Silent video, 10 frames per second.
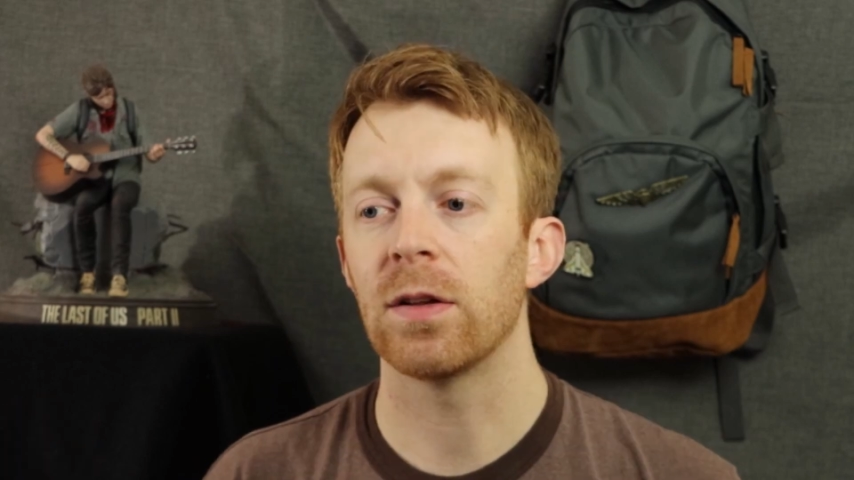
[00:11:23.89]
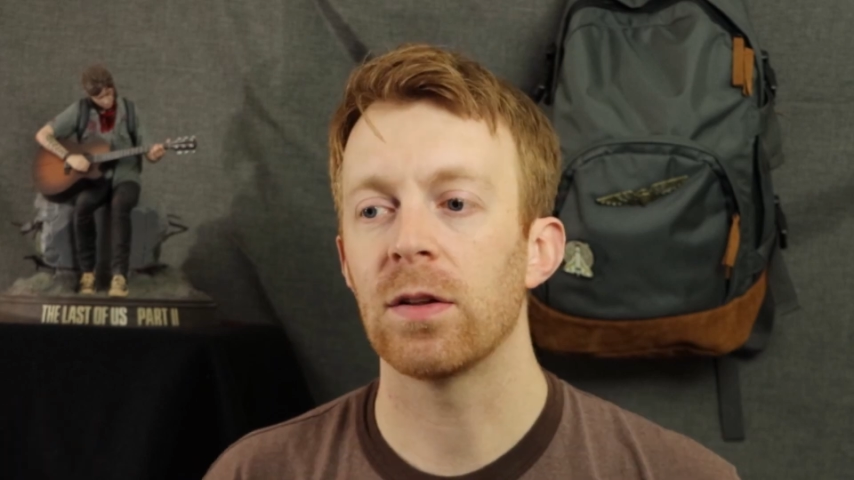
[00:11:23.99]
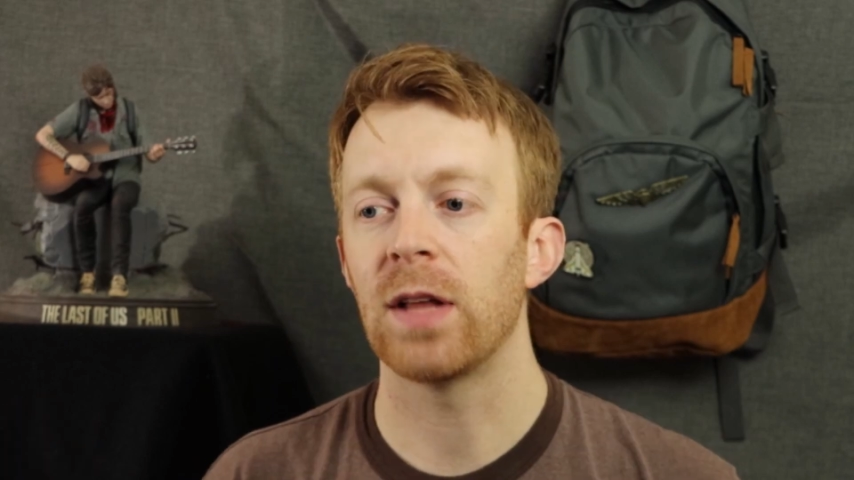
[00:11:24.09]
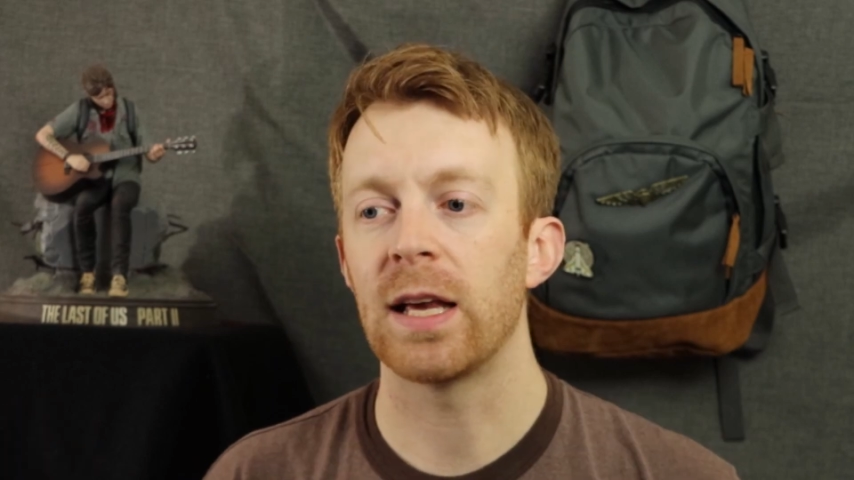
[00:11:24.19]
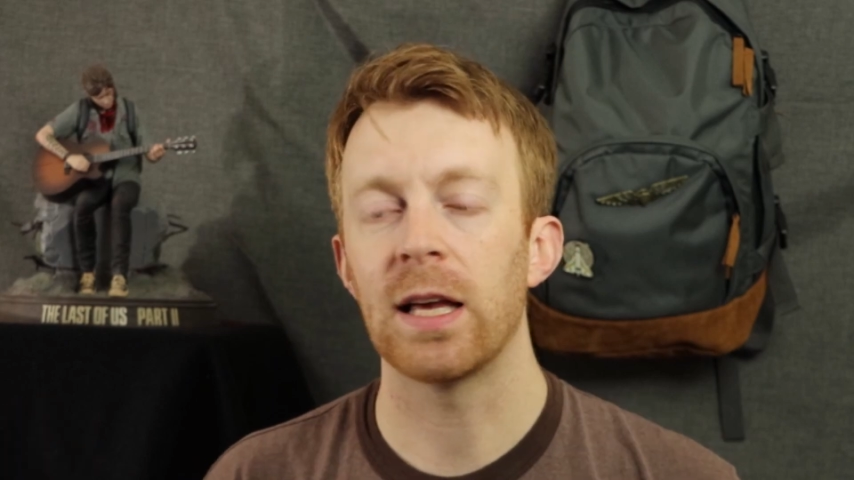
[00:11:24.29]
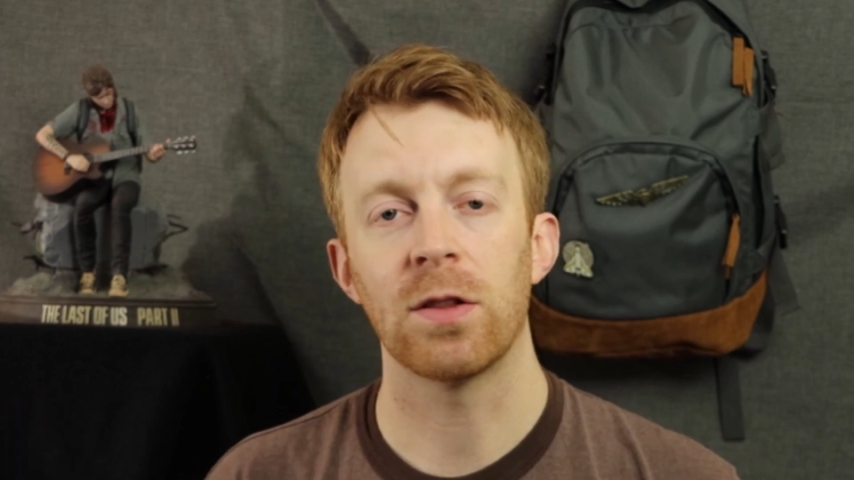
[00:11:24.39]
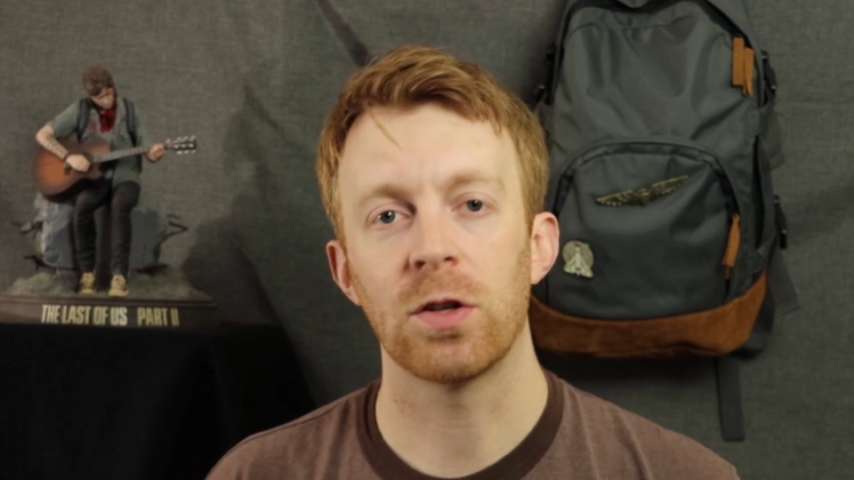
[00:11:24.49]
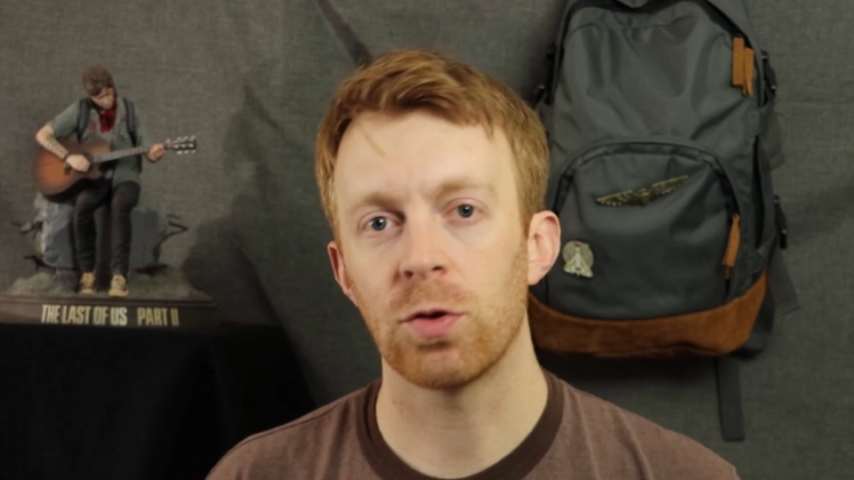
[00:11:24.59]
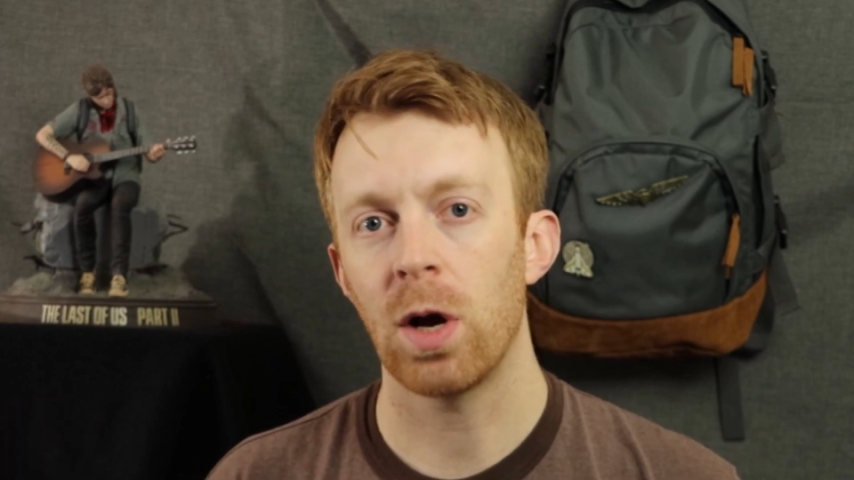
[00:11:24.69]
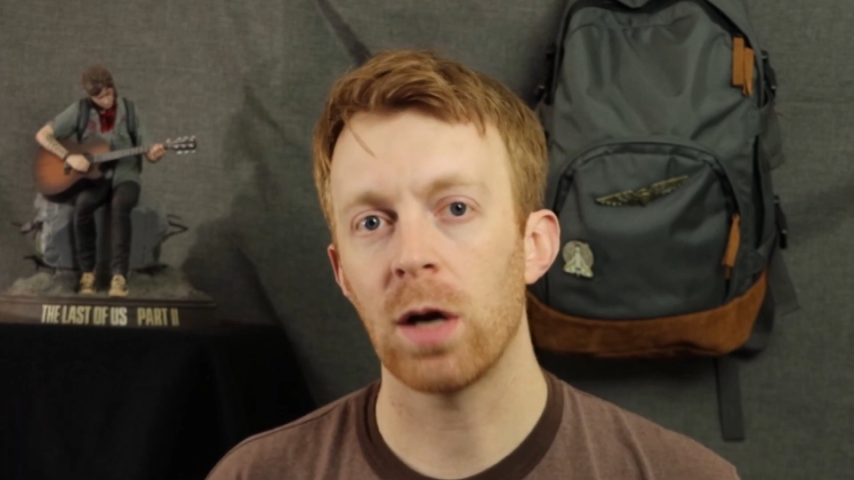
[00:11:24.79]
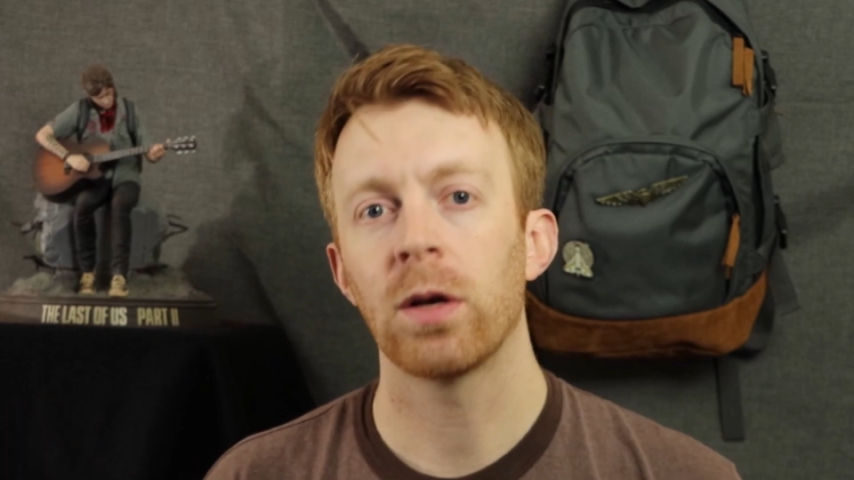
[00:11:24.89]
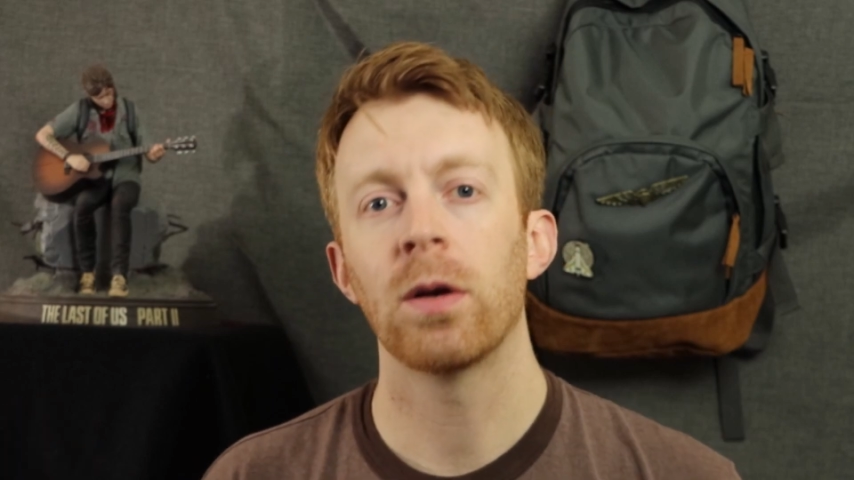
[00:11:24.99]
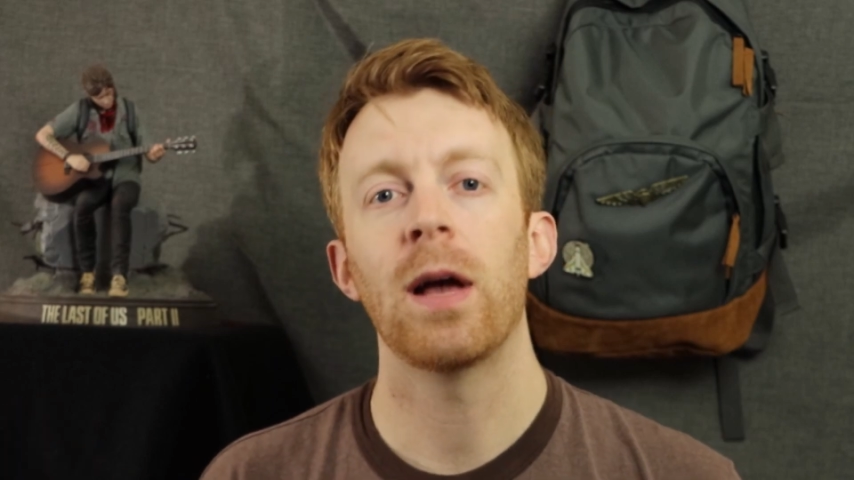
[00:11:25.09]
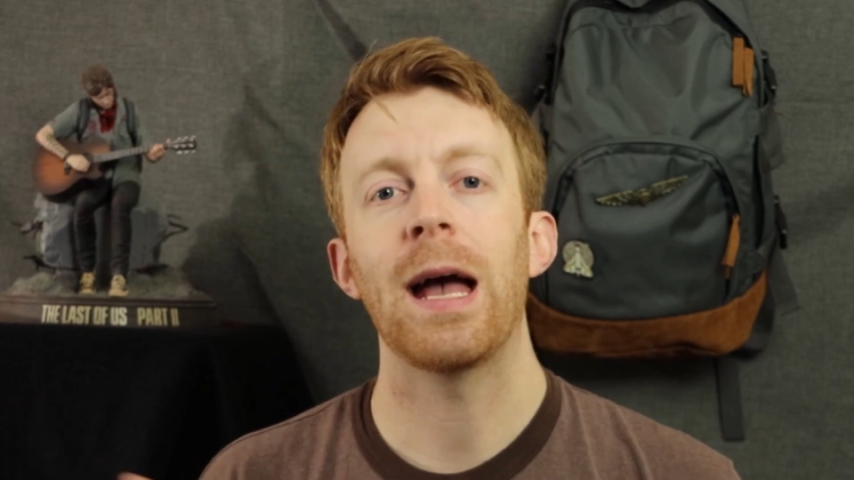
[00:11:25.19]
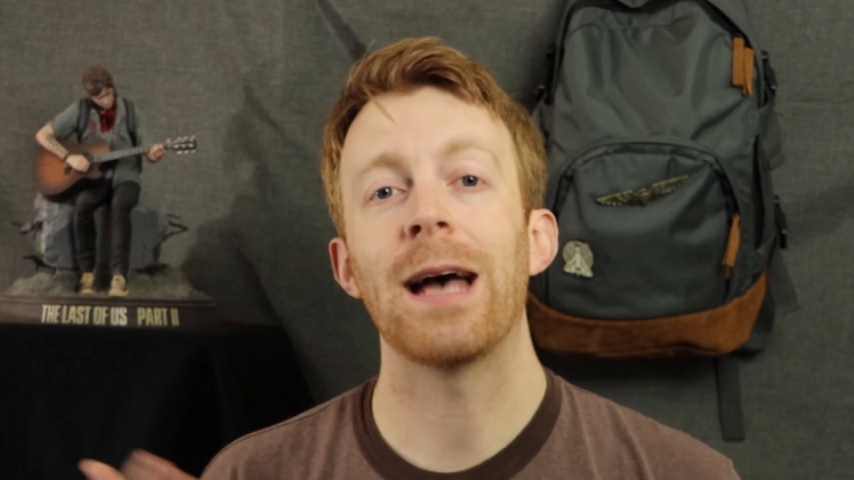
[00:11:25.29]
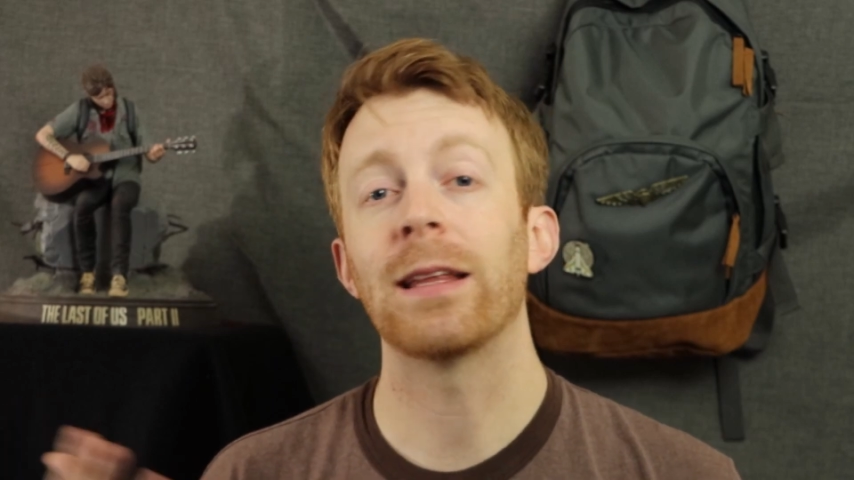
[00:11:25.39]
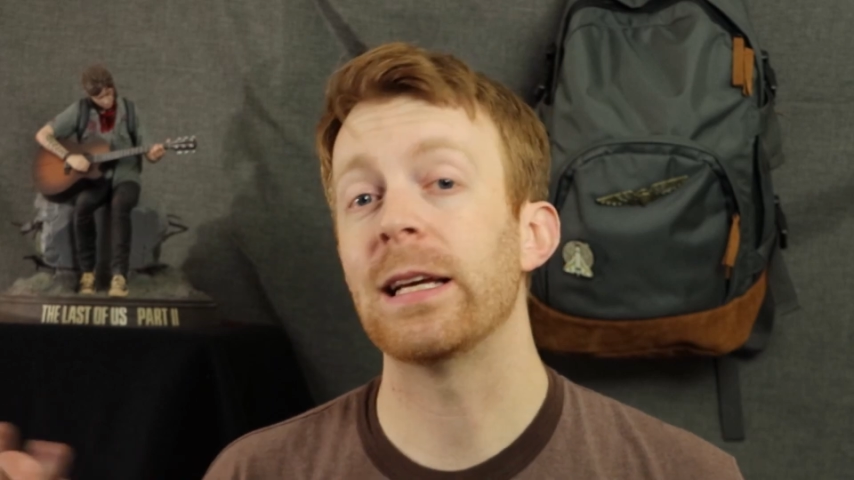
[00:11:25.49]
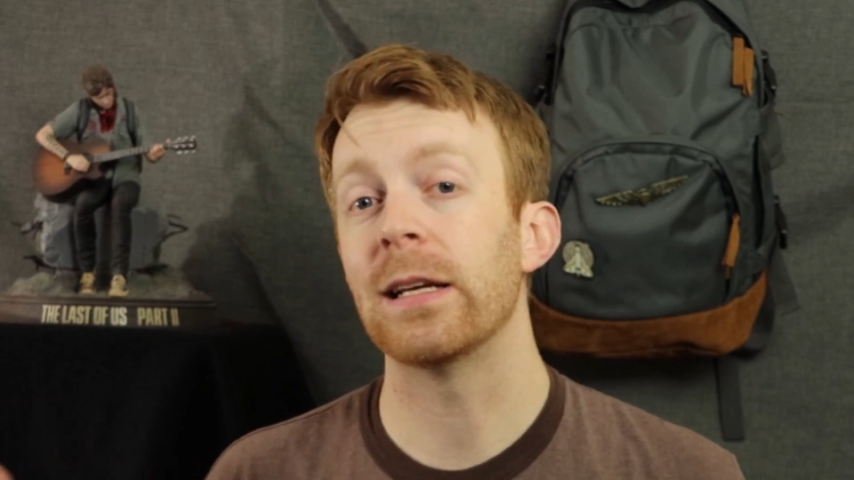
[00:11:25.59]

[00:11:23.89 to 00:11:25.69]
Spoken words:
They get in the truck. Ellie is